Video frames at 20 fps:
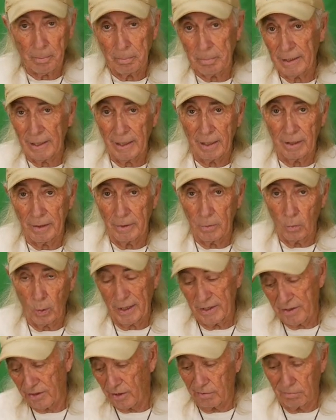of PLA
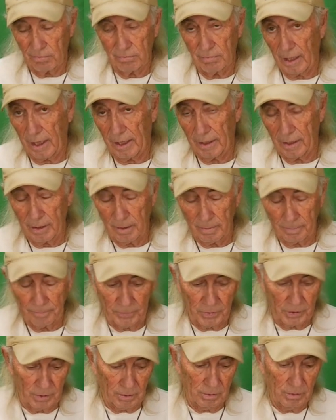wasted laying on a,
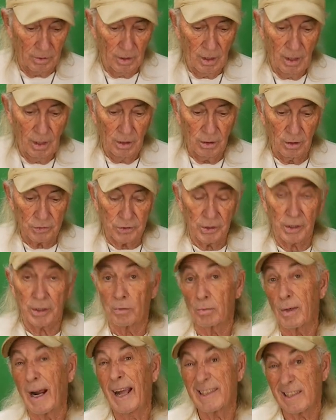you know, looks like a
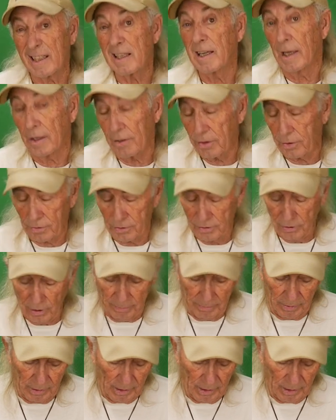rat's nest or something